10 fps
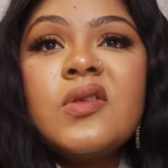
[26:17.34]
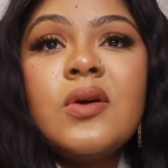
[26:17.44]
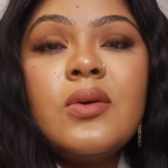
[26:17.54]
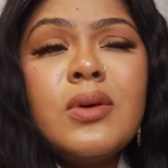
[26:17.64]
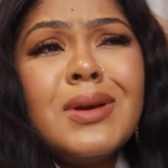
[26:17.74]

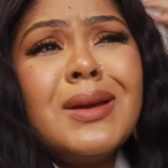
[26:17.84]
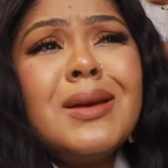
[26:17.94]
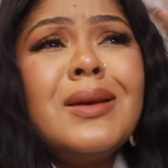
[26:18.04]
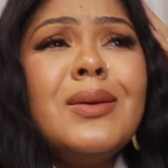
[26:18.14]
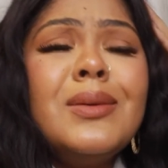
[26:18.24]

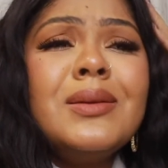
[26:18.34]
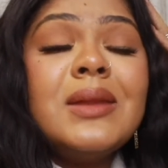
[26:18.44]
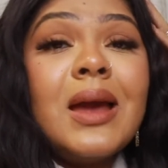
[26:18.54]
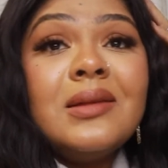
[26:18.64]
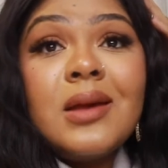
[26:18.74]
So
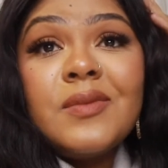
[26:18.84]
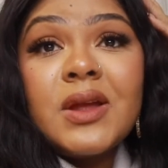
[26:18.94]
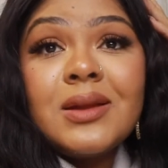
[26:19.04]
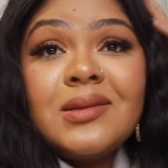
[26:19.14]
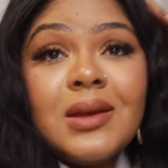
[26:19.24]
9
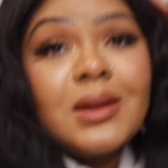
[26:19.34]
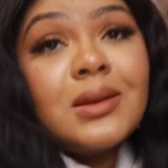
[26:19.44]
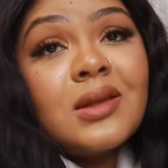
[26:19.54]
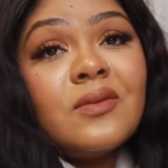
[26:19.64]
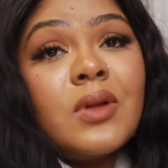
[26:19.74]
times out of
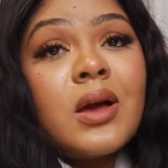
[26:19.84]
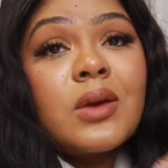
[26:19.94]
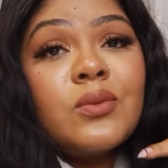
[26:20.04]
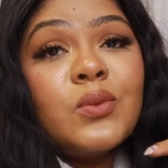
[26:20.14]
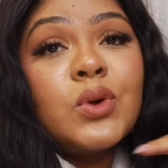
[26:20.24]
10 this
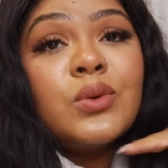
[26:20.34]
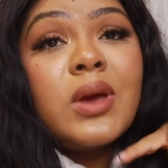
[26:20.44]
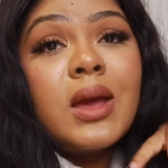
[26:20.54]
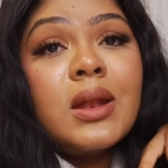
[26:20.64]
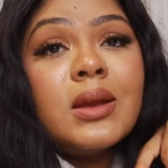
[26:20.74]
vlog will
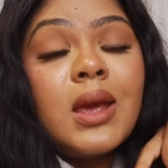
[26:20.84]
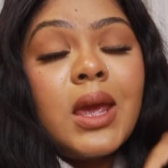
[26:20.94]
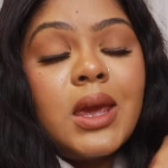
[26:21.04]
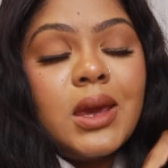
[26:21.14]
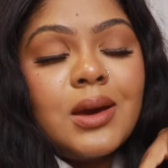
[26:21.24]
end
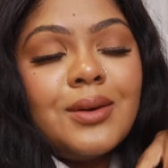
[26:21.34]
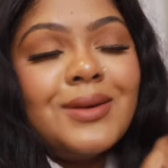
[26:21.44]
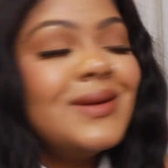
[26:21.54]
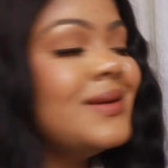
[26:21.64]
here,